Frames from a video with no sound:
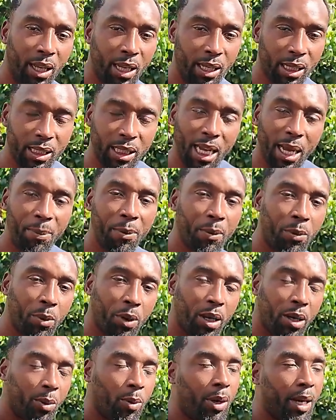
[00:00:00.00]
The type of
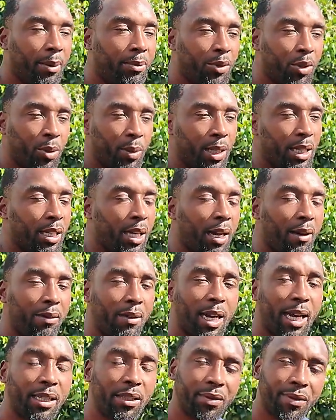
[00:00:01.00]
work what I'm doing, I've
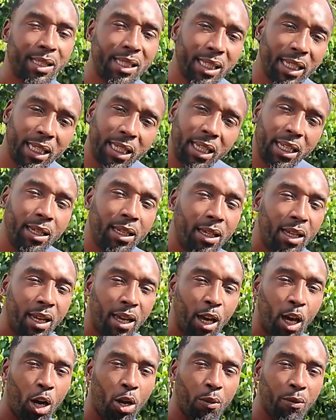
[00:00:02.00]
kind of seen it
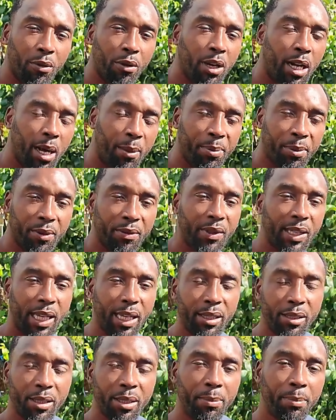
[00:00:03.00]
over a couple of
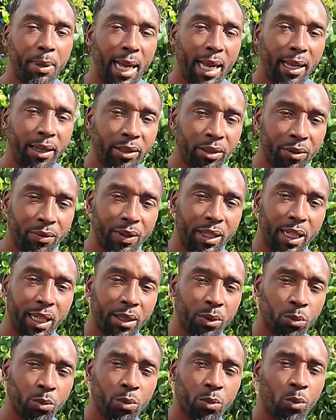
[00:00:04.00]
days, the pattern of it
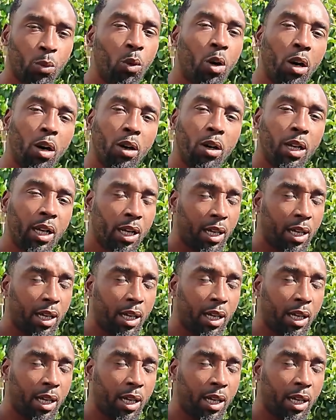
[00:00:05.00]
and what